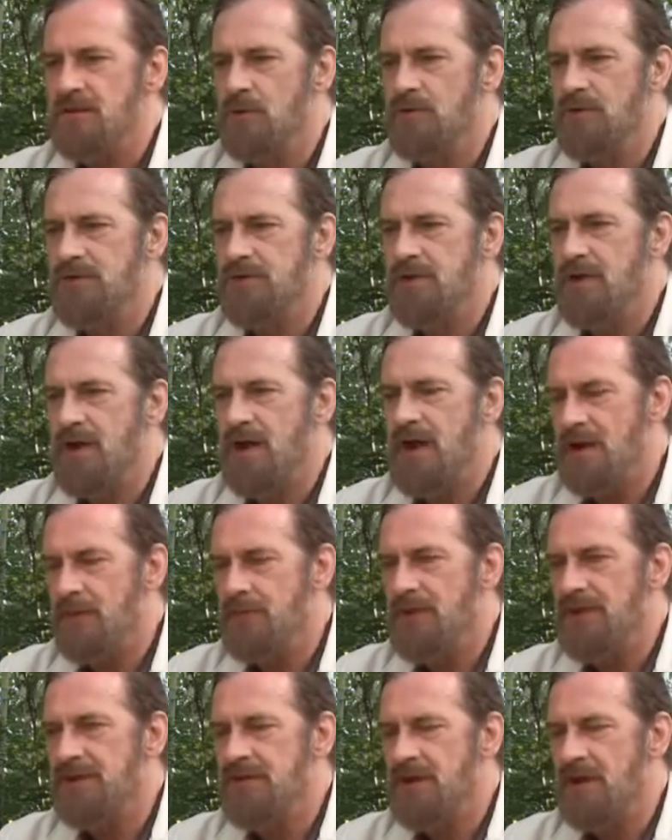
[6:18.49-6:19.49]
over to the
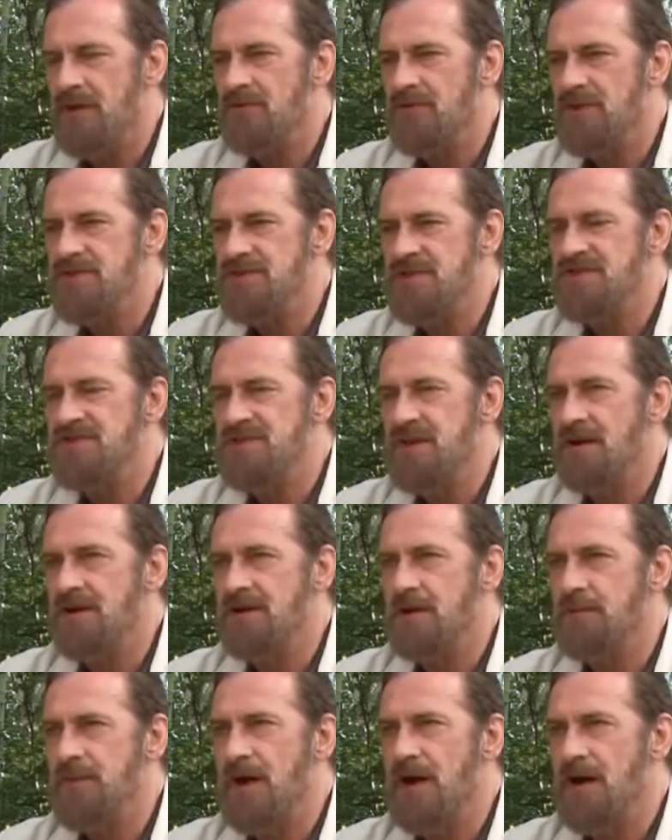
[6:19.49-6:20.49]
Arabic countries to
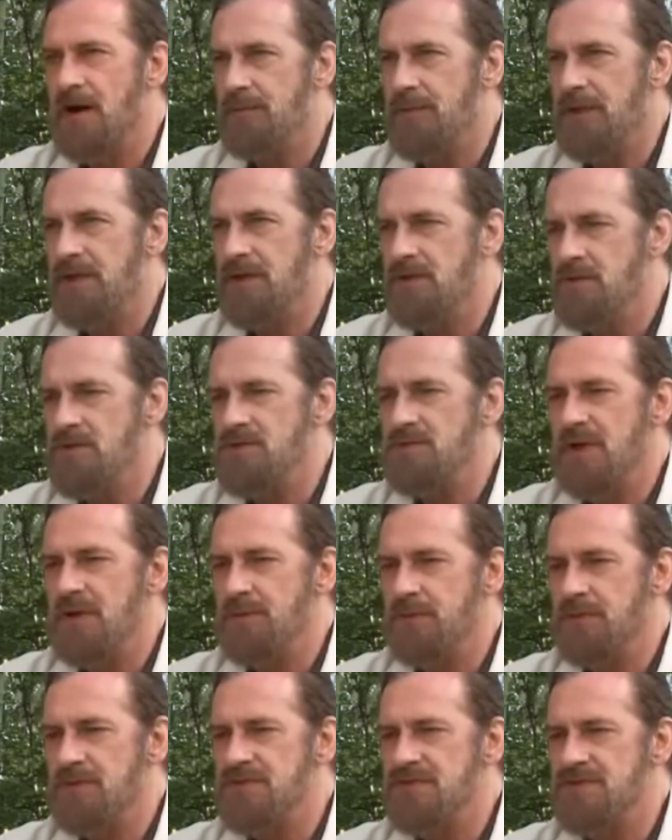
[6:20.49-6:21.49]
start up Arabic
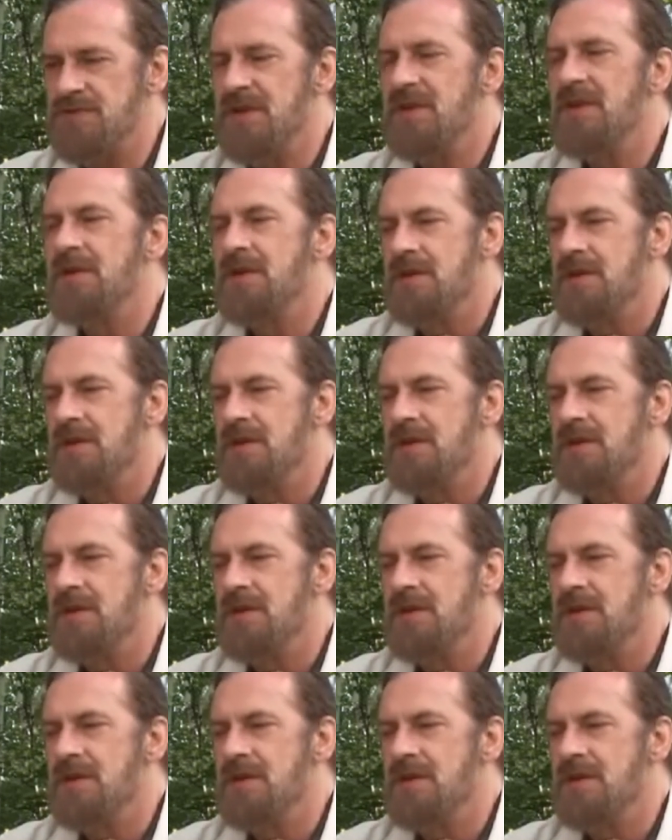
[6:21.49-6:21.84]
newspapers.